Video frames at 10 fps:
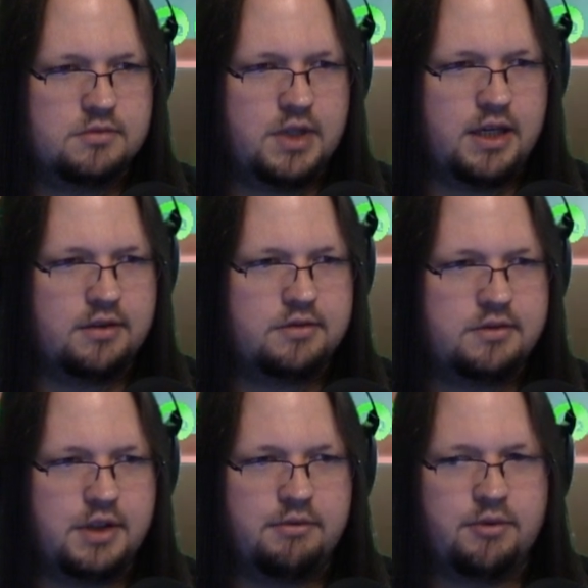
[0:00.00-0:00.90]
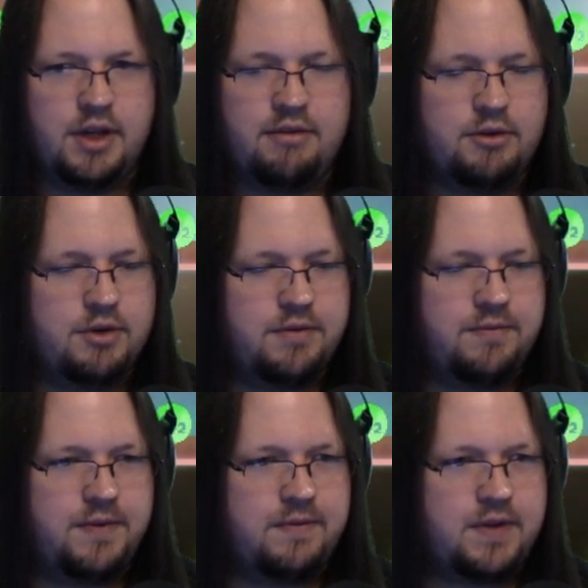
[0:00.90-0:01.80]
Man, even with
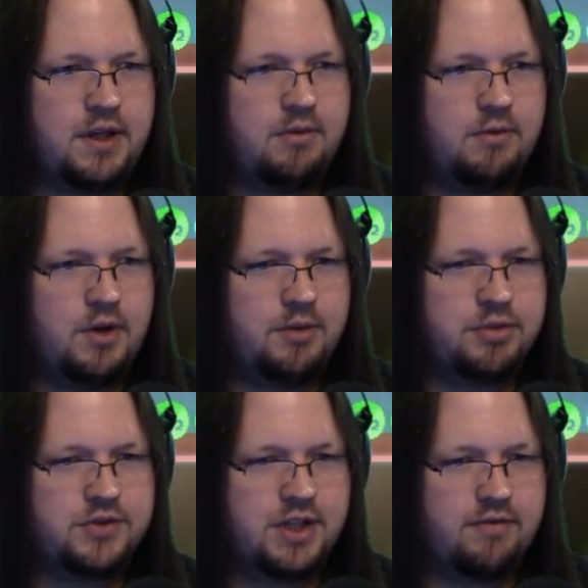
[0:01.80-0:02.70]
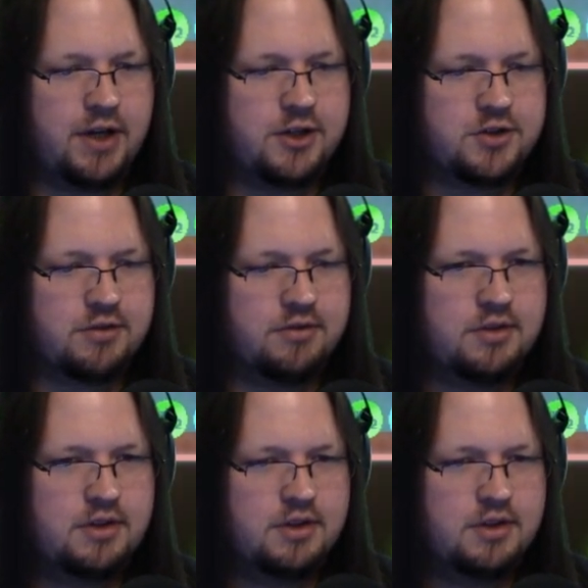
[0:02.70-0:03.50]
51% evasion.